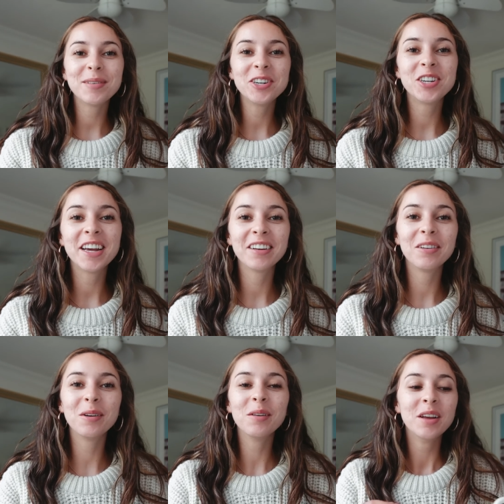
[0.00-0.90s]
to my
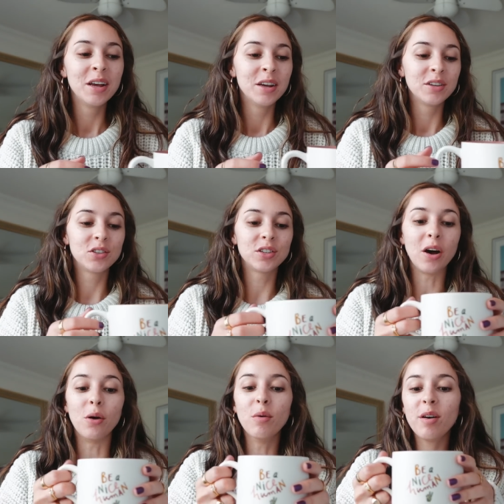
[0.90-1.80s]
channel.
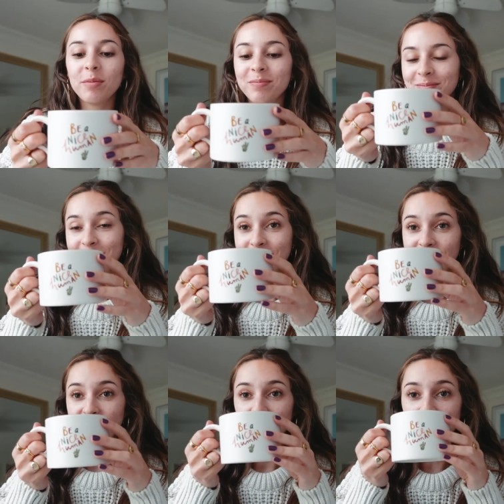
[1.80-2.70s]
So
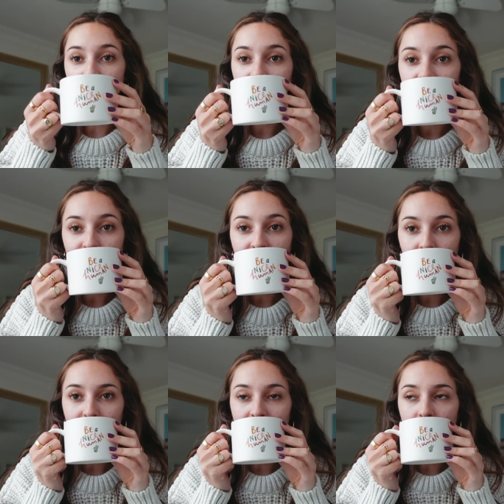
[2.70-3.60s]
first off, here's my
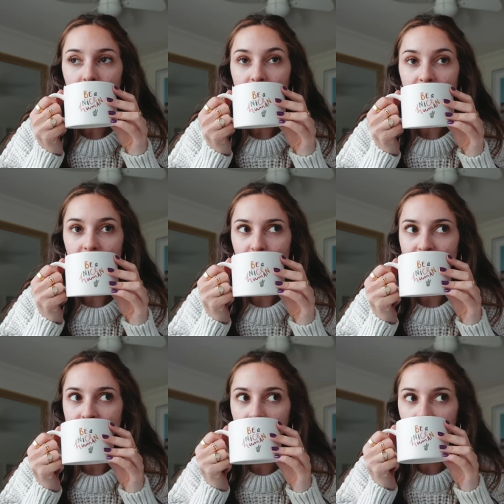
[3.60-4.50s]
little mini coffee. It's actually
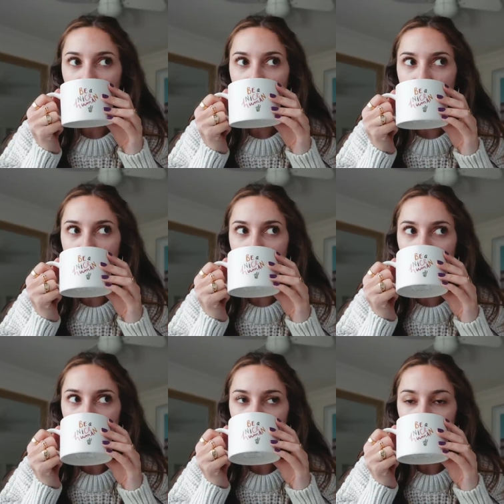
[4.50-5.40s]
my second coffee this
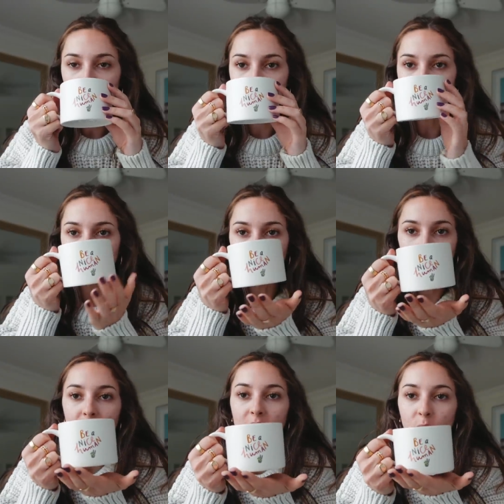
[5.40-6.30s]
morning, but I made a little
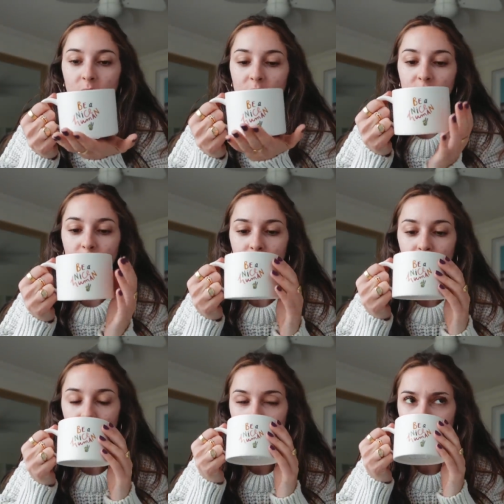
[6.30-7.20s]
tiny one, so
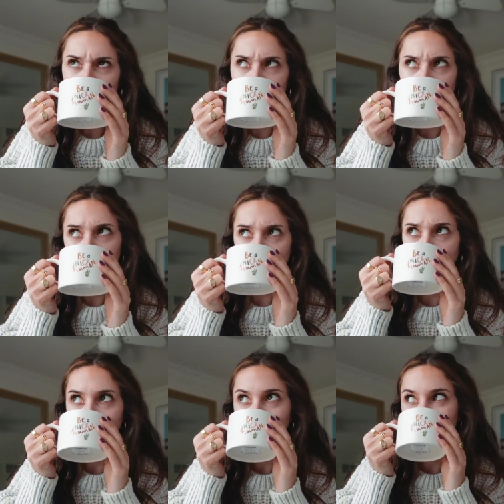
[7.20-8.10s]
it's
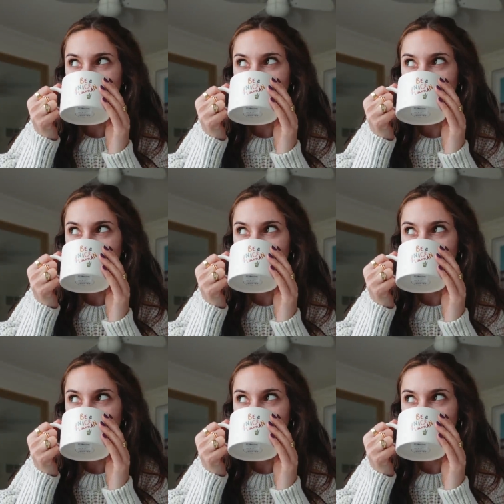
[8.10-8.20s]
okay.